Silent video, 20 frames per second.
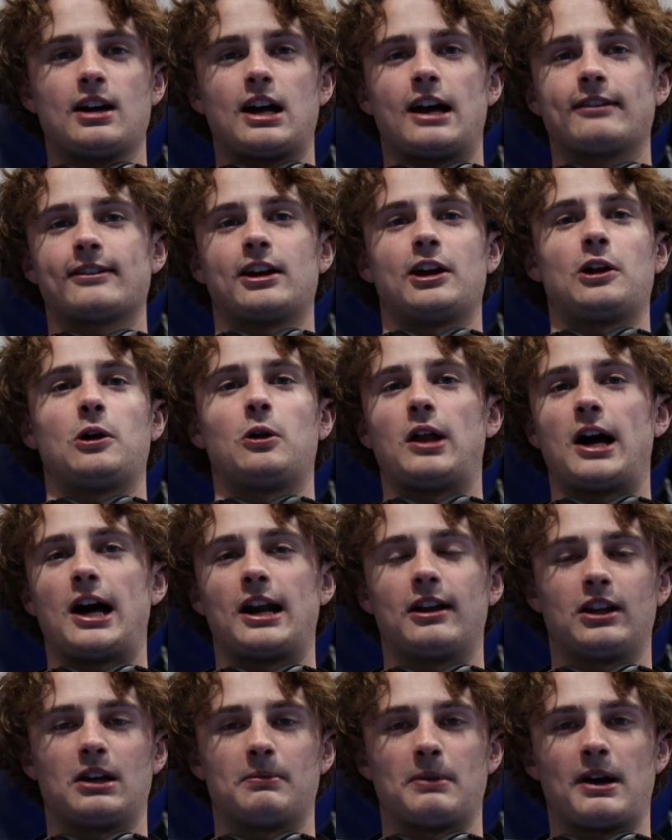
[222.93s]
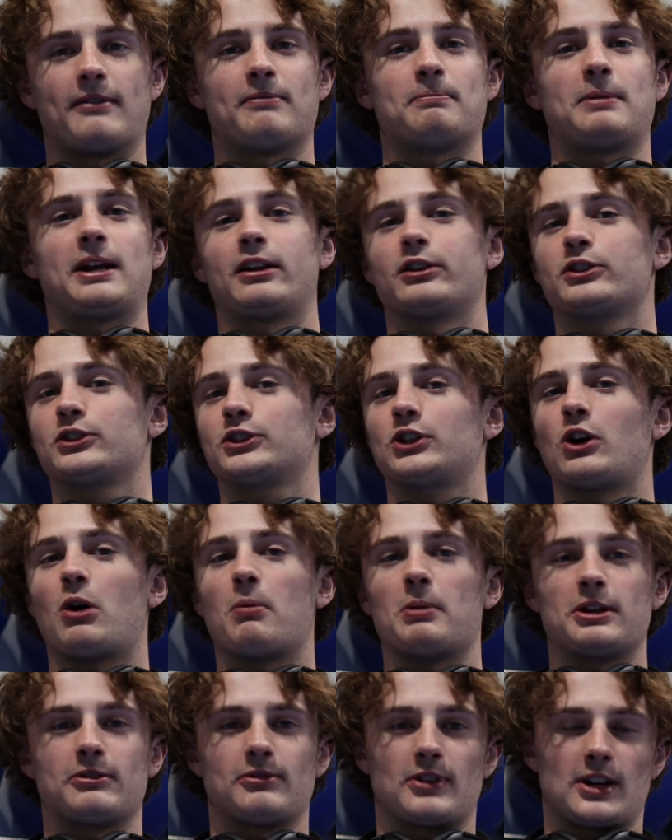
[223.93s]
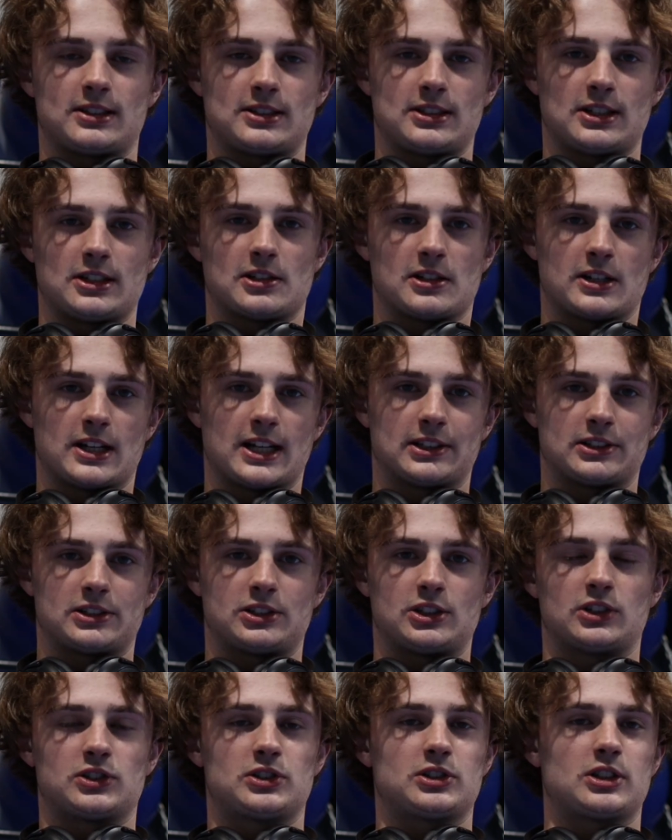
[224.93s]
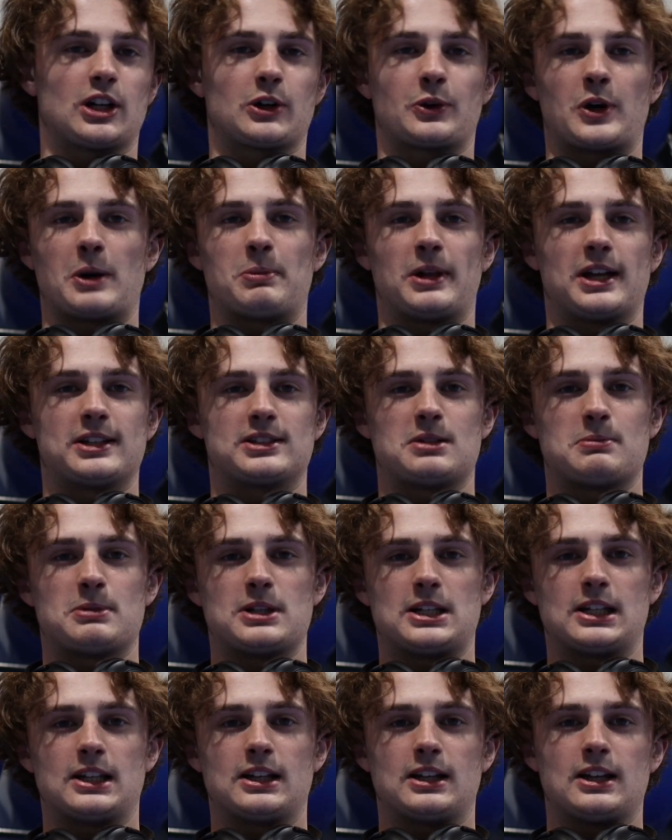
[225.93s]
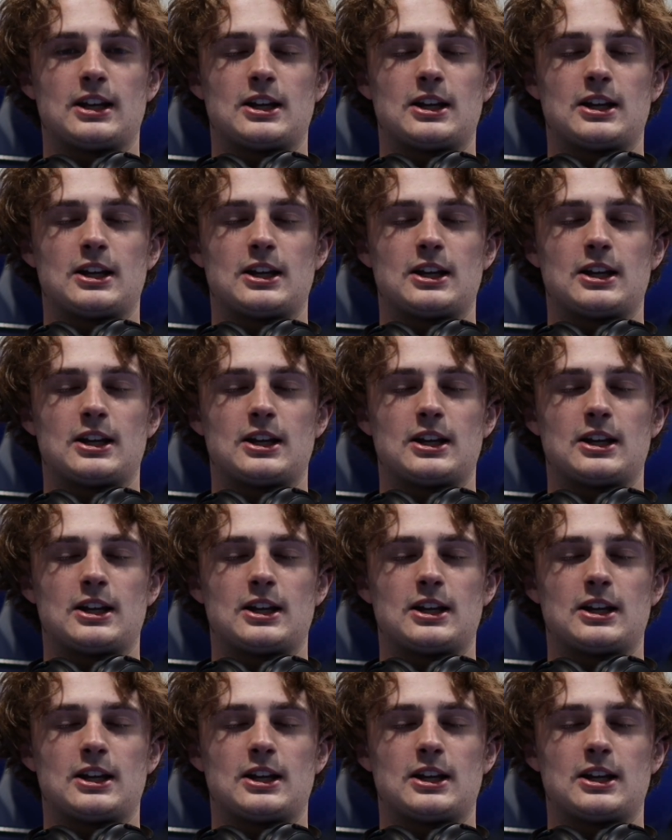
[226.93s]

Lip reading: I've gotten to know a lot of them. I've made so many friends here. It's just a great place to be.